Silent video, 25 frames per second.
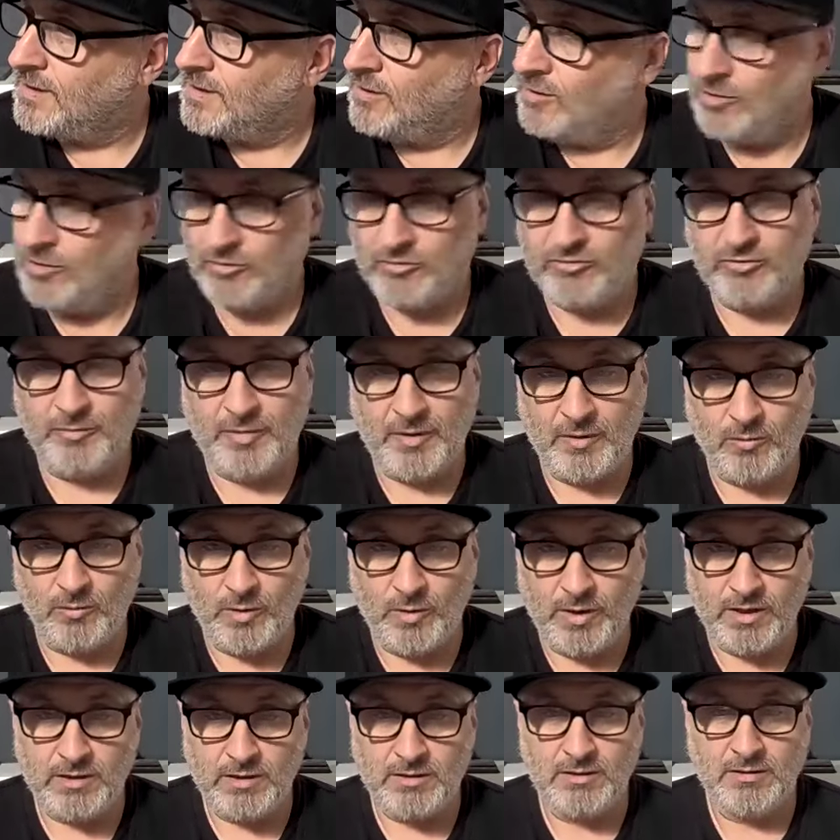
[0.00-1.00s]
looks a bit
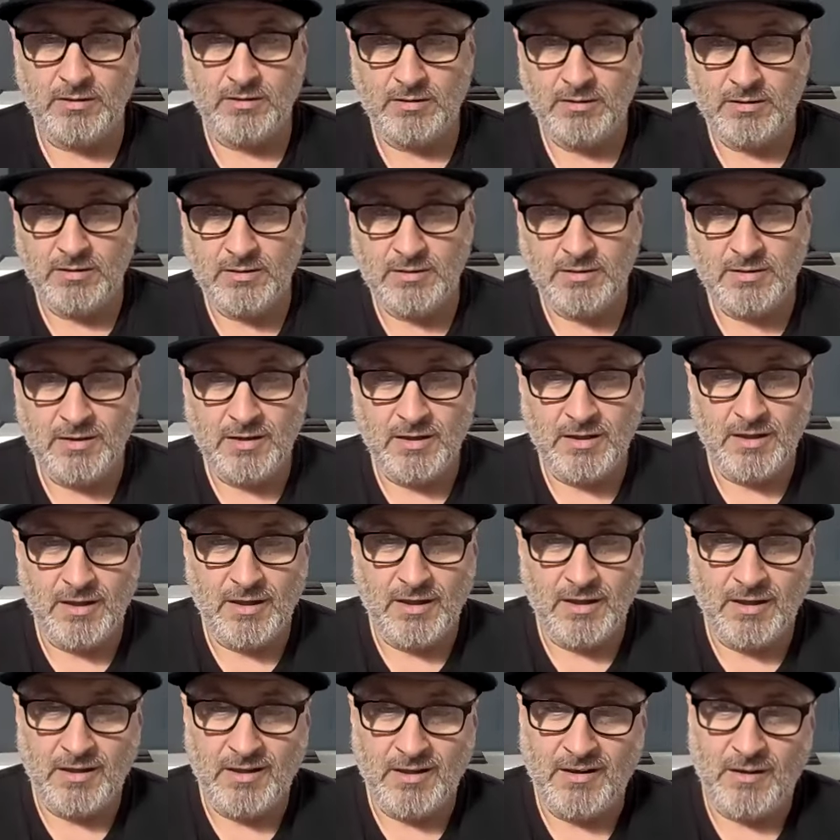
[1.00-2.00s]
weird,
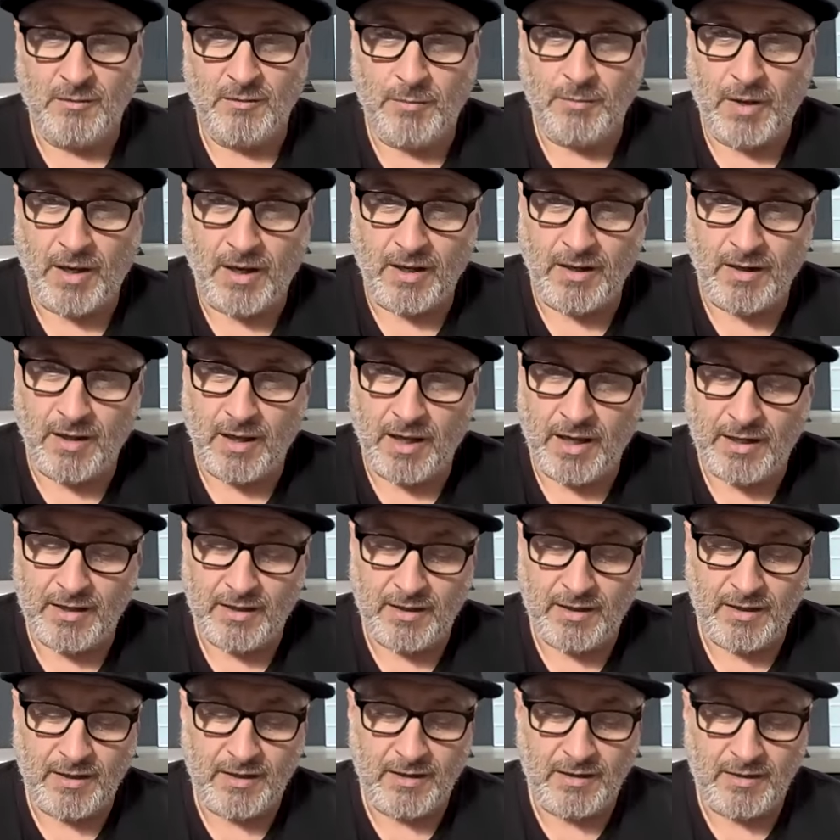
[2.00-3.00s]
but like
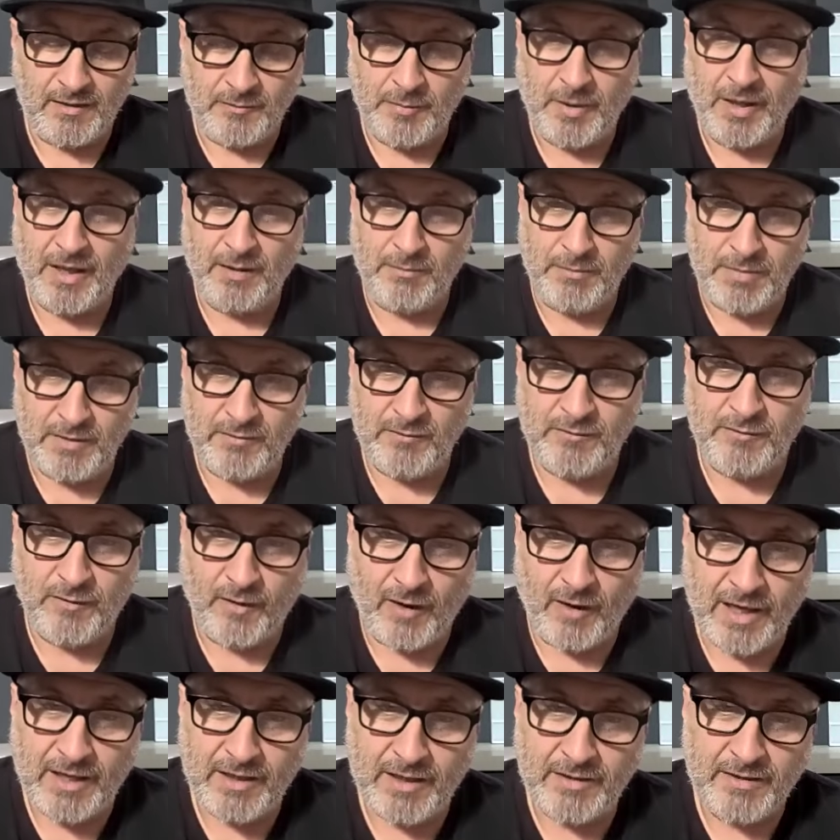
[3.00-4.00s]
it's better than being
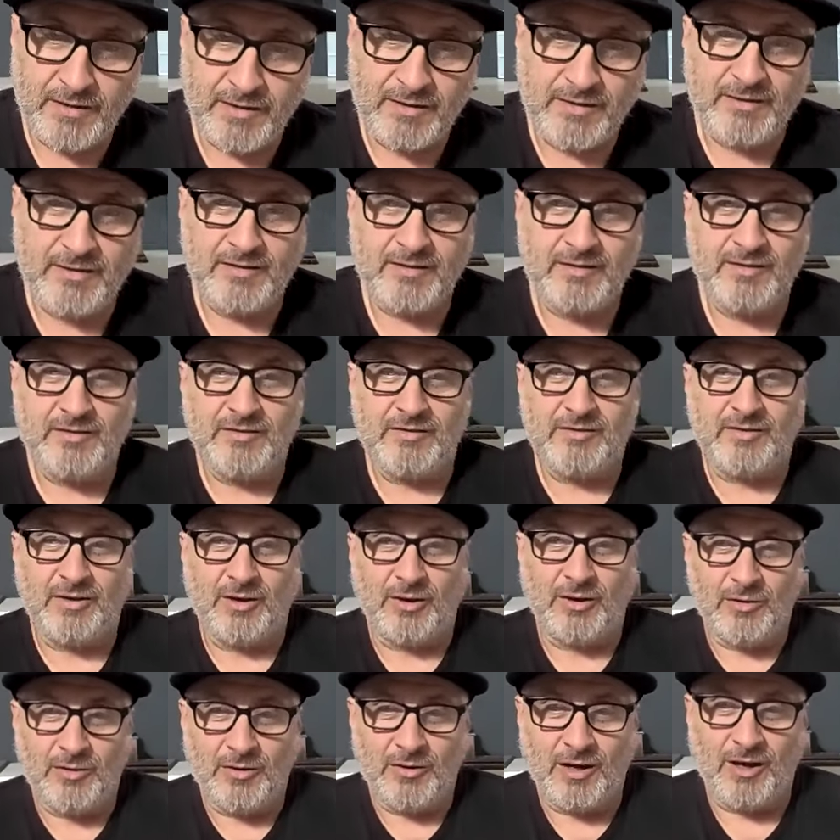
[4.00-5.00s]
fired.
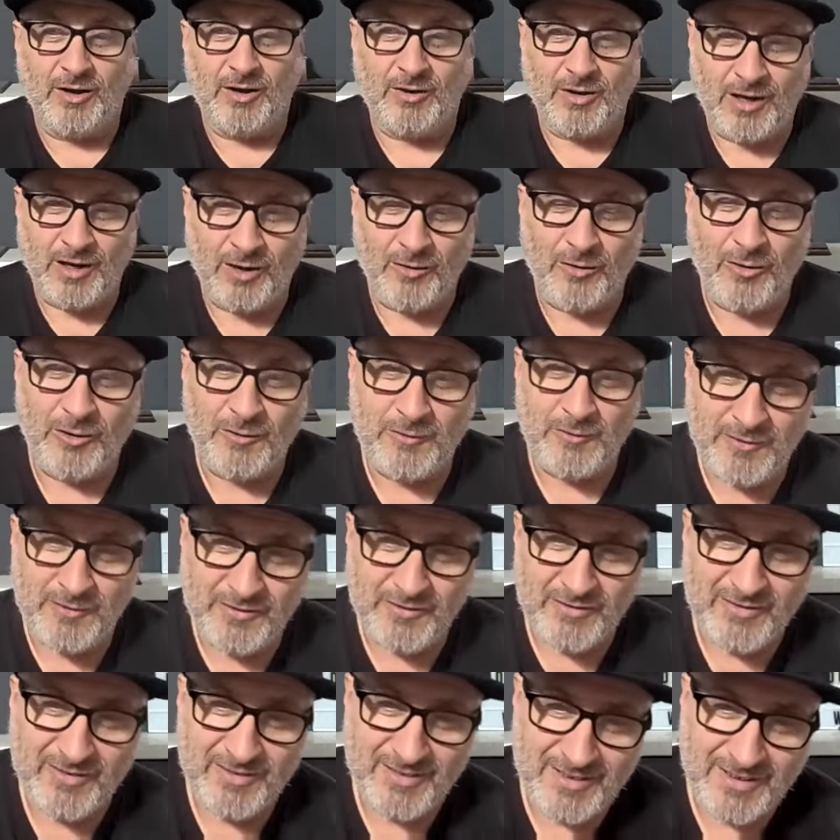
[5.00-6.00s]
So I'll go off and
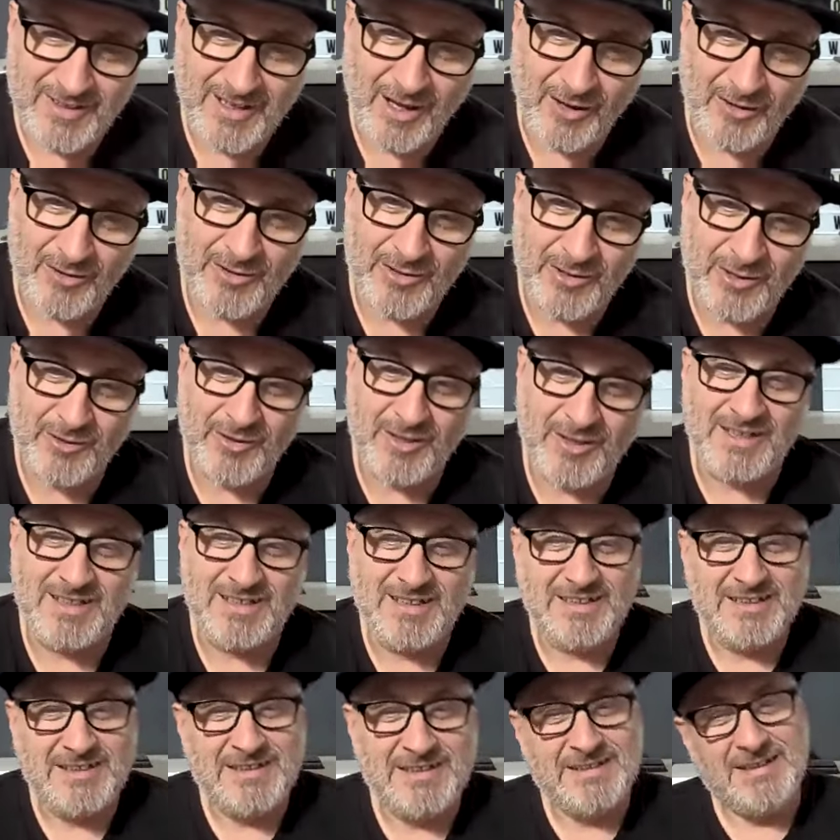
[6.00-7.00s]
go and do it.
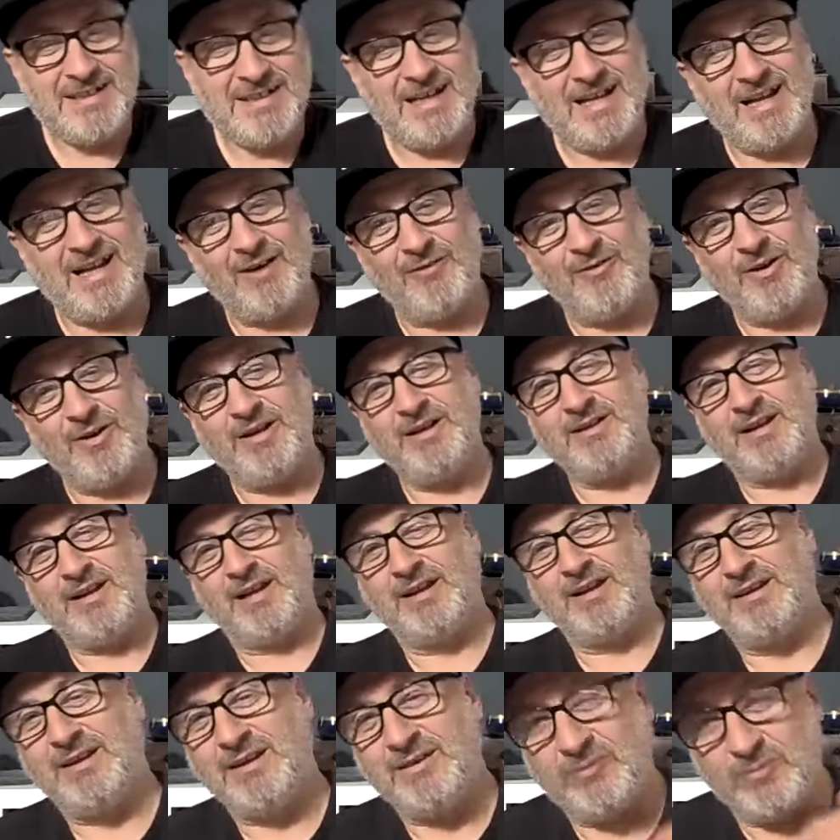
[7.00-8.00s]
And I went and
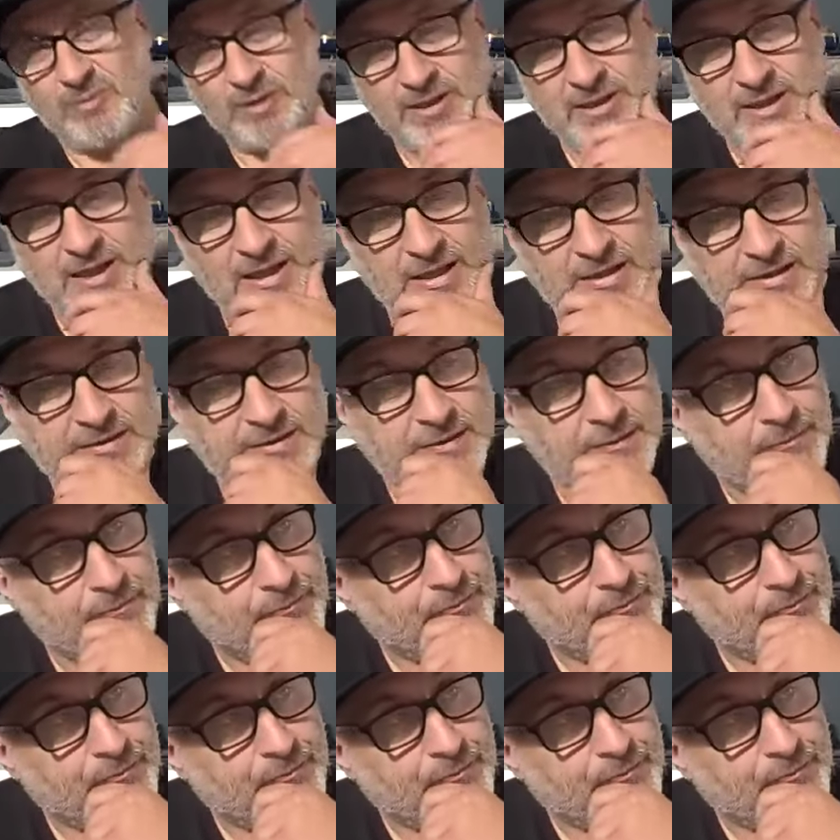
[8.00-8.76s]
done this weekend